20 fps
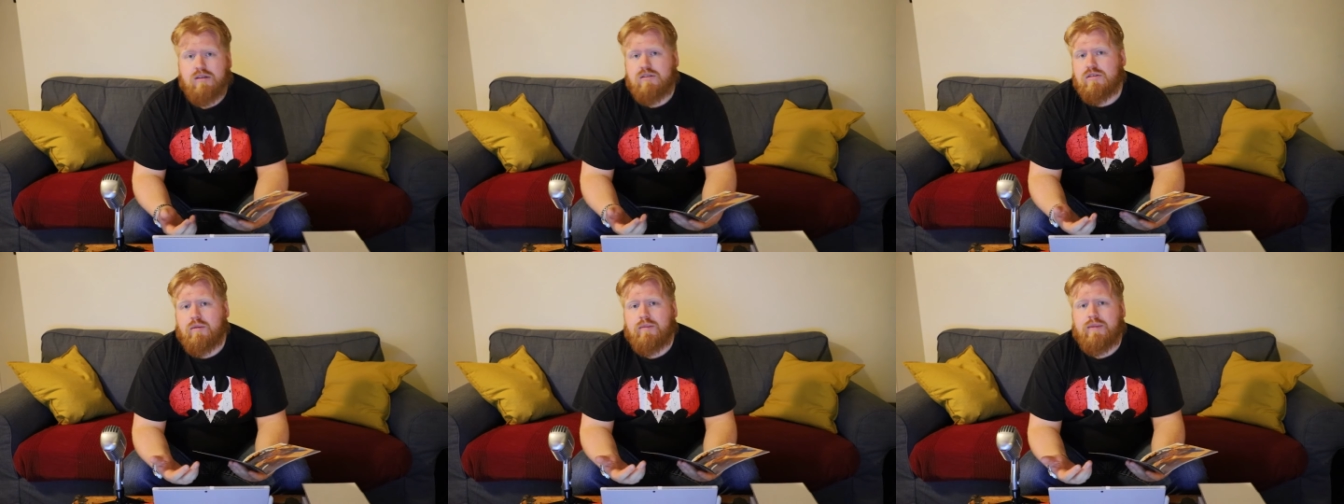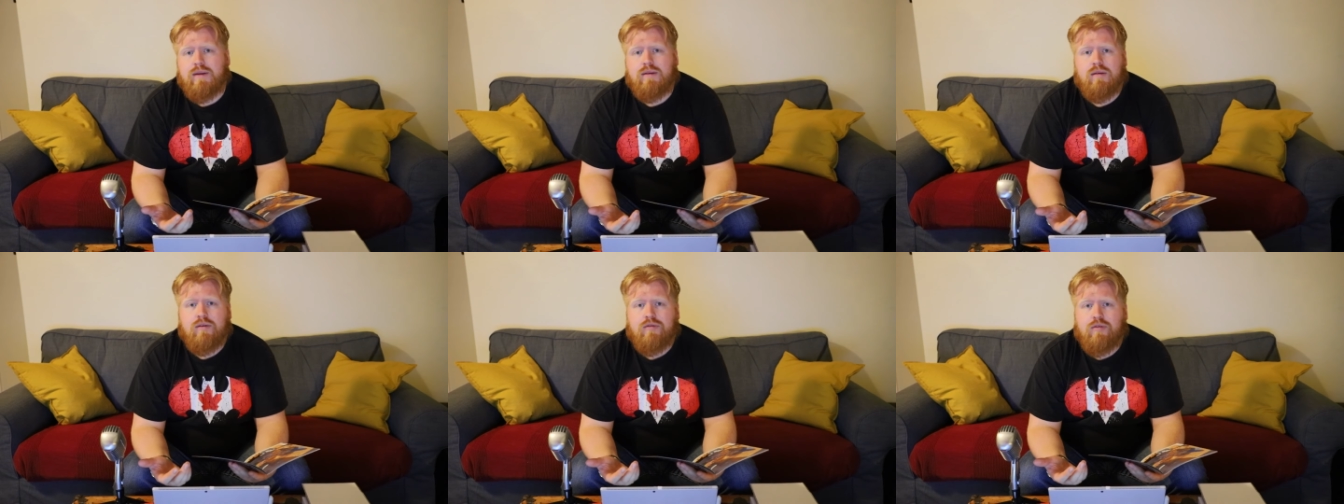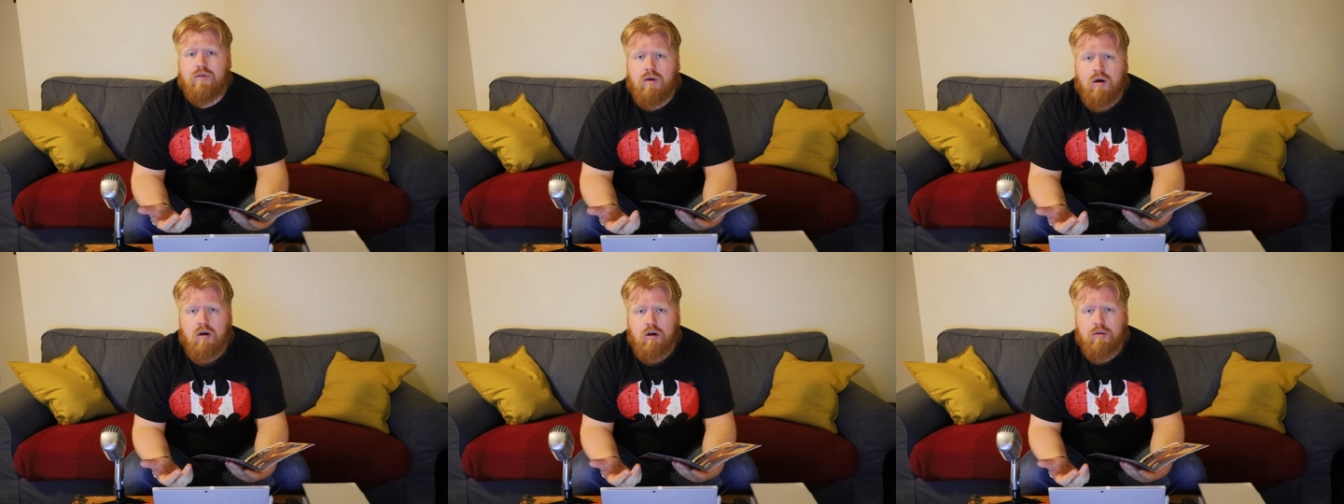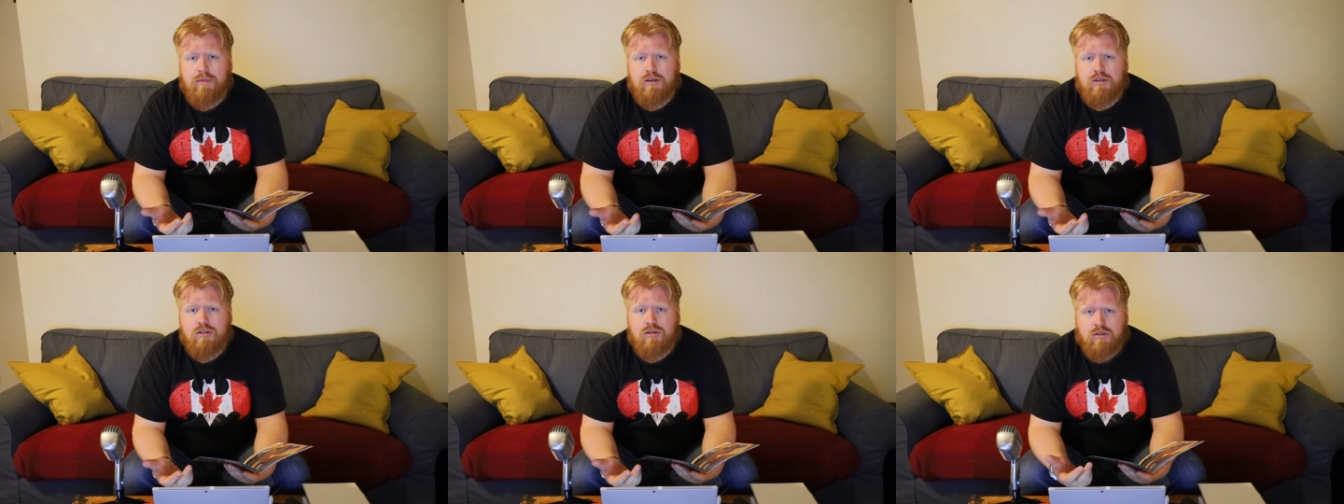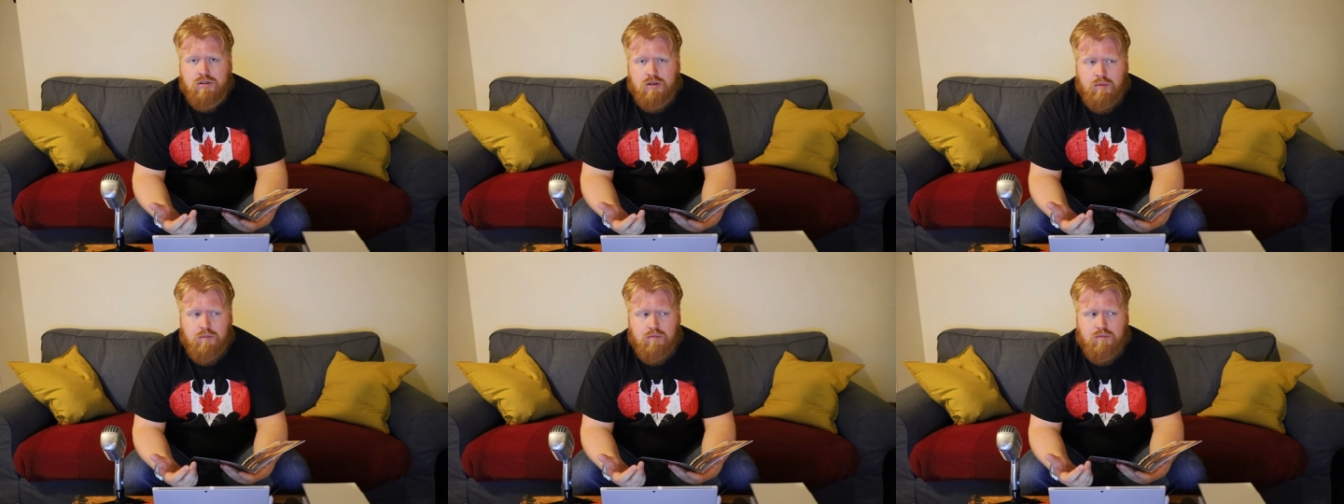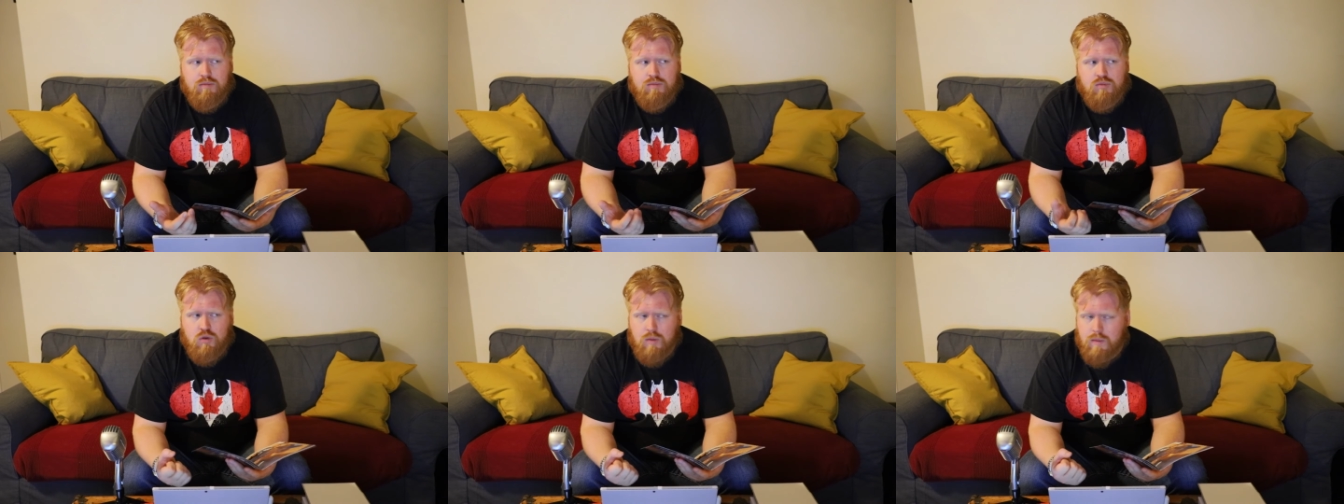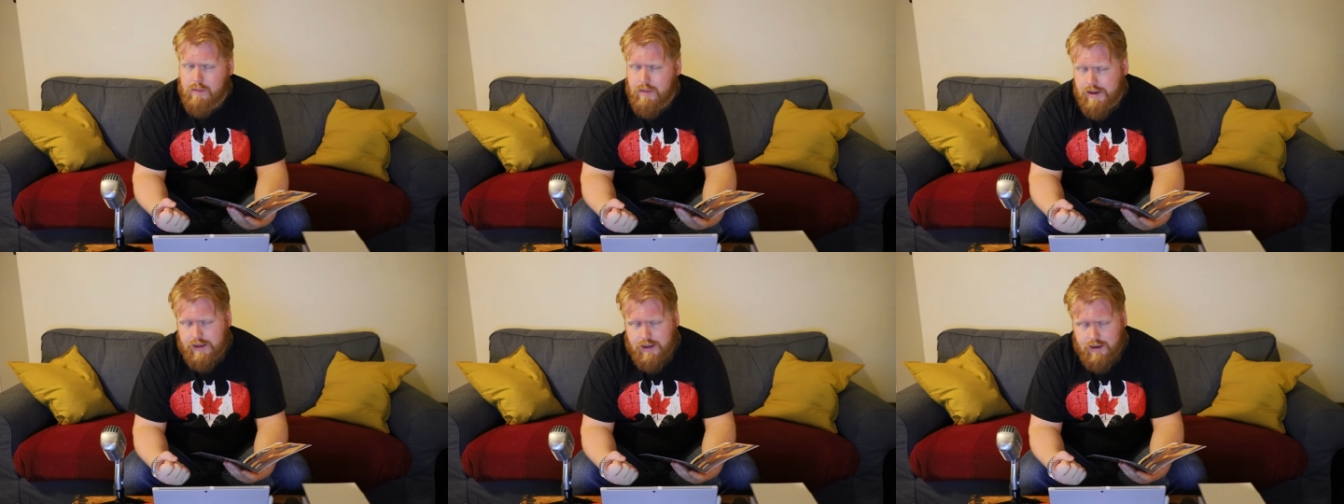Because, I mean, if an army shows up,
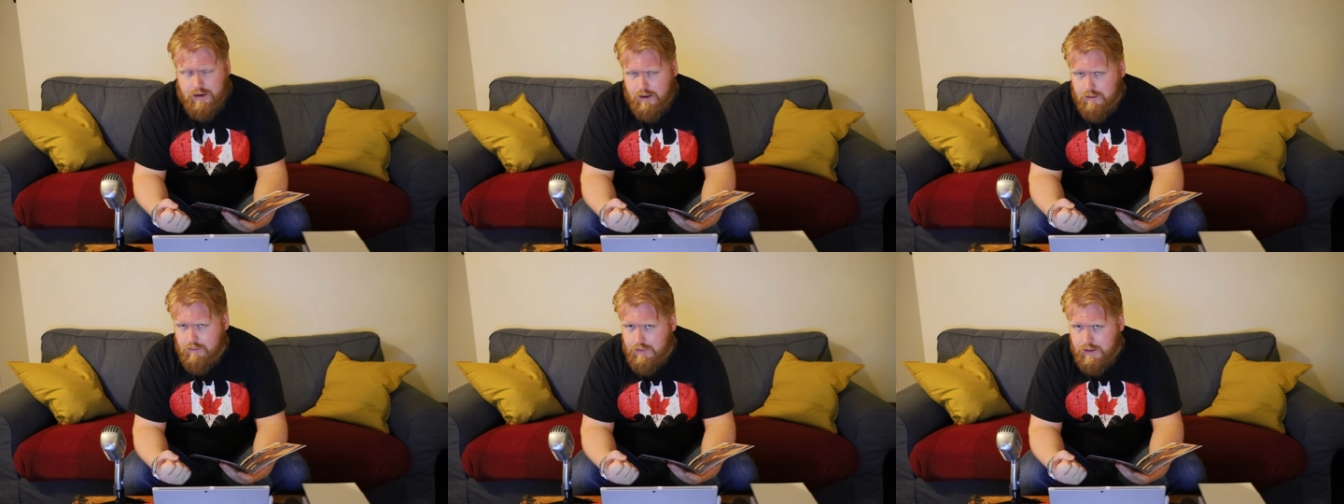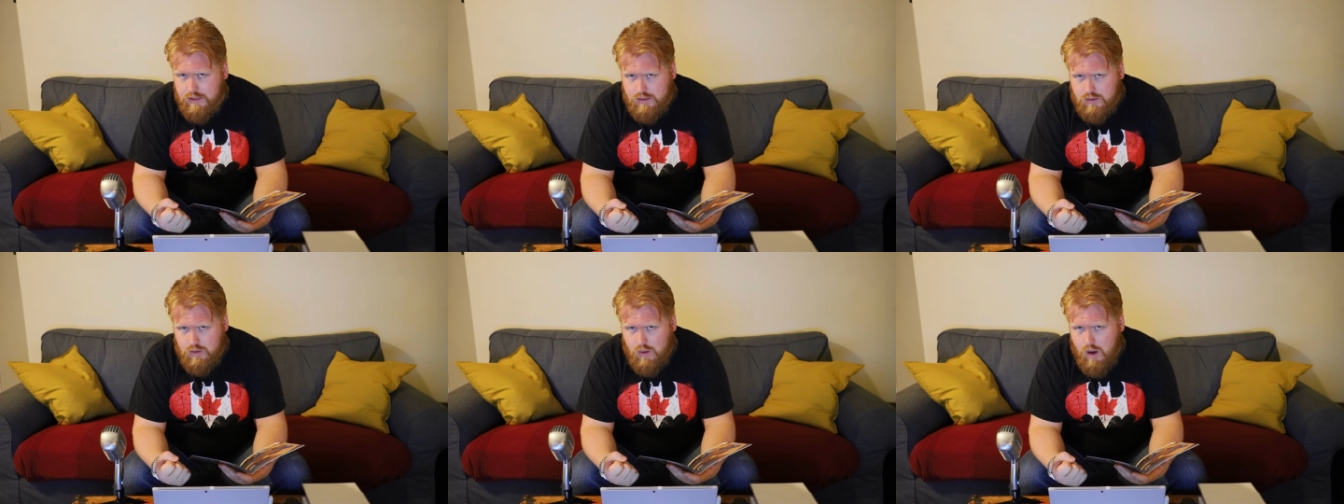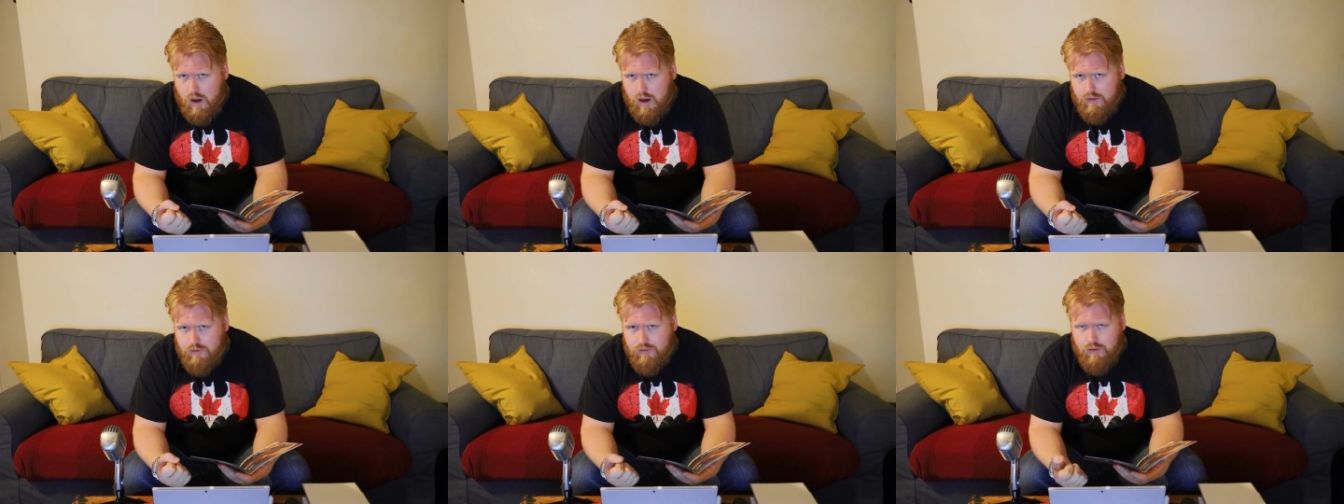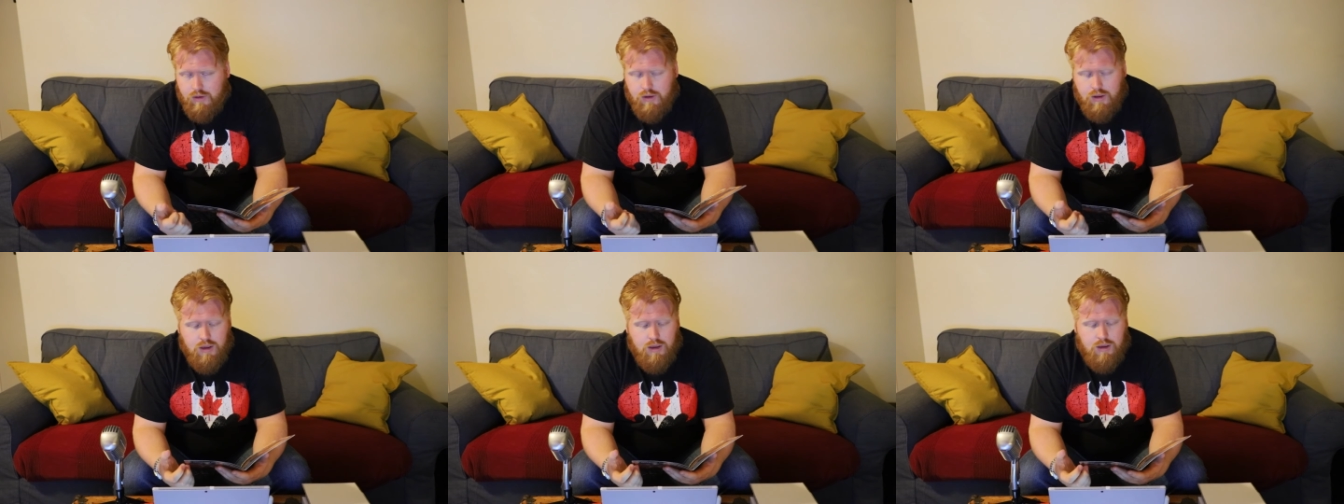Superman can get pissed off,